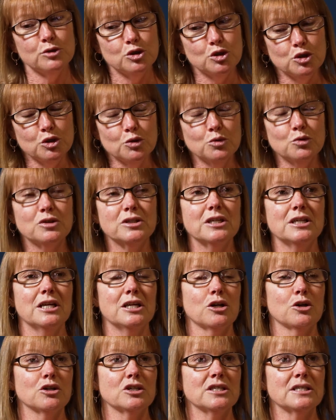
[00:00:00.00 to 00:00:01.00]
use it
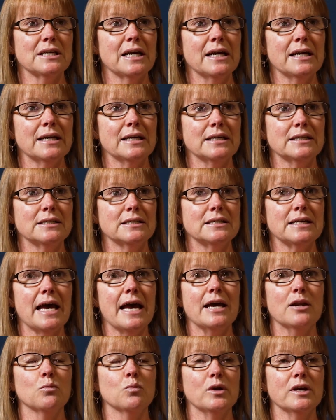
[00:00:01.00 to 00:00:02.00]
in our science,
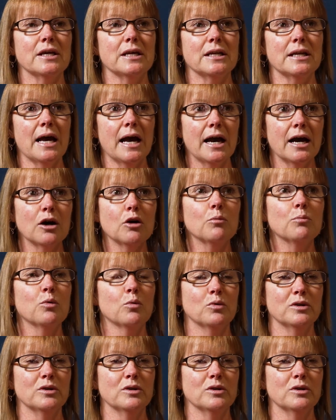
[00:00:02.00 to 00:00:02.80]
and we can help